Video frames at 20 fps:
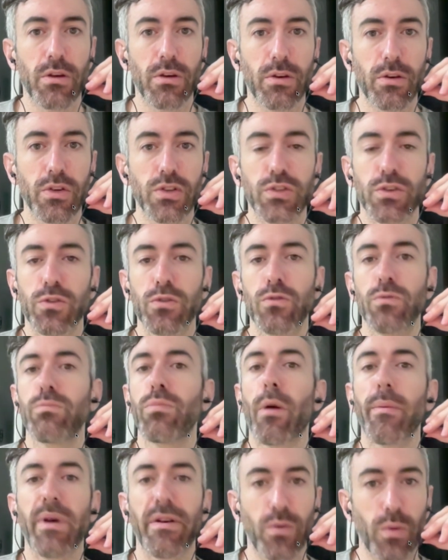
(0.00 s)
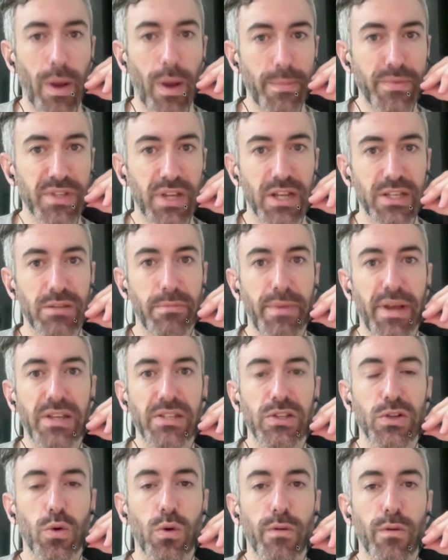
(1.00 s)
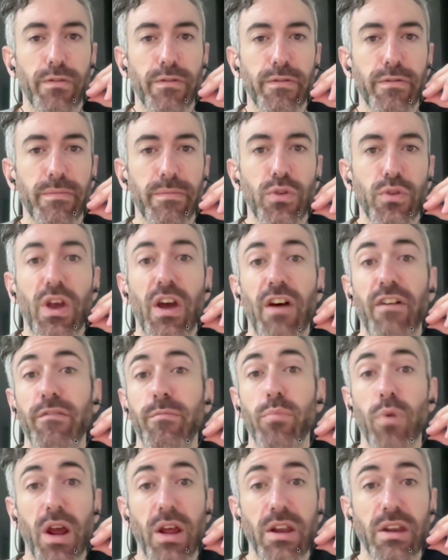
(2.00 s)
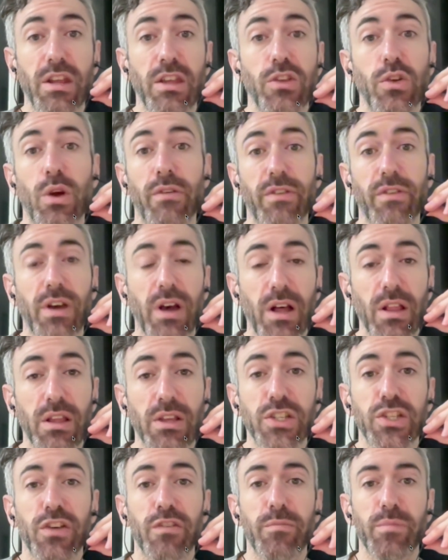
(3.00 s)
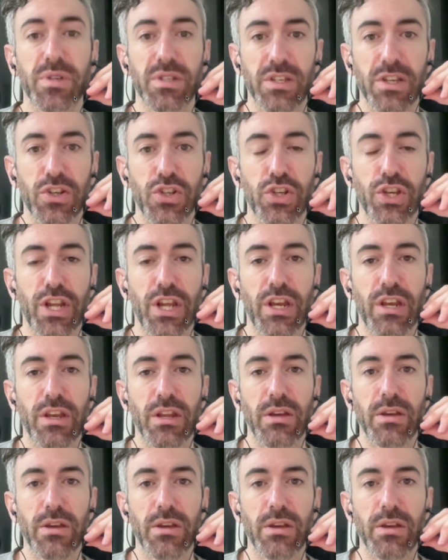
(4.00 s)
because you probably have a website to base it off, you have branding, you have colors, you have positioning,